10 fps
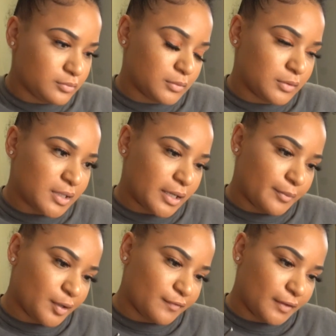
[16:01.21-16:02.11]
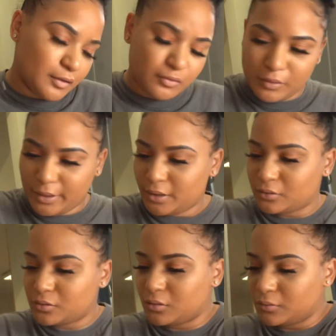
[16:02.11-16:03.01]
That was kind of perfect. Oh, hell
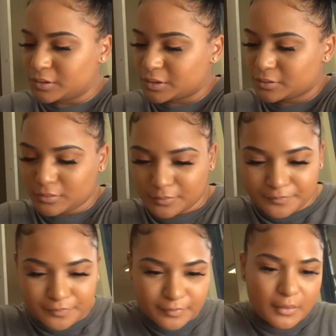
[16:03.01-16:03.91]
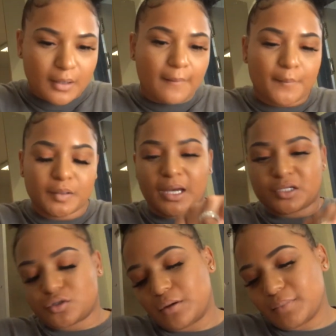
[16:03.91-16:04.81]
no, it wasn't. But yeah,
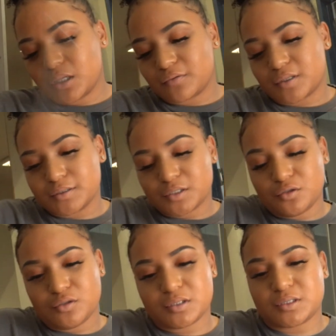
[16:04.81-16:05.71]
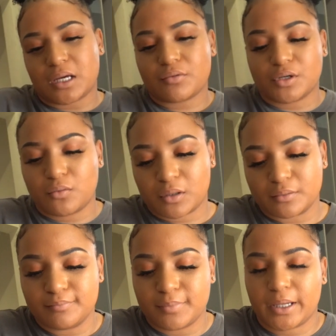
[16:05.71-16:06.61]
so I'm going to continue this. I really don't
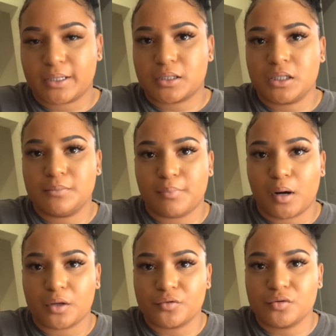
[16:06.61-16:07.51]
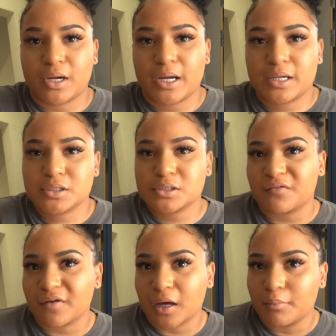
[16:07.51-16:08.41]
want to, like, keep bothering you guys. I
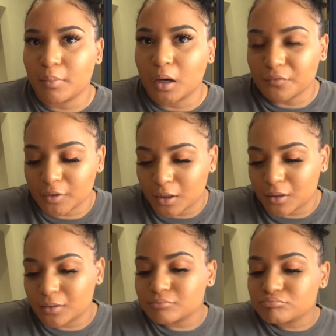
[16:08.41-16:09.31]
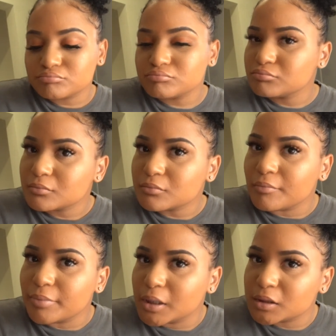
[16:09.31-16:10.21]
feel like I'm bothering y'all,
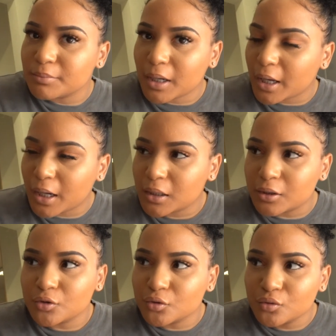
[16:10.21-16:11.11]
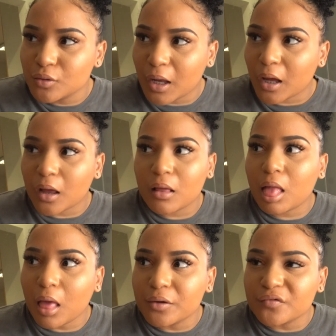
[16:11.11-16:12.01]
bitch, but I ain't got nothing to do, like,
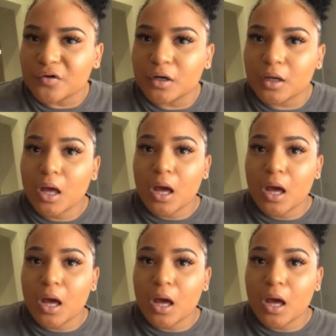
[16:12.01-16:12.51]
the fuck.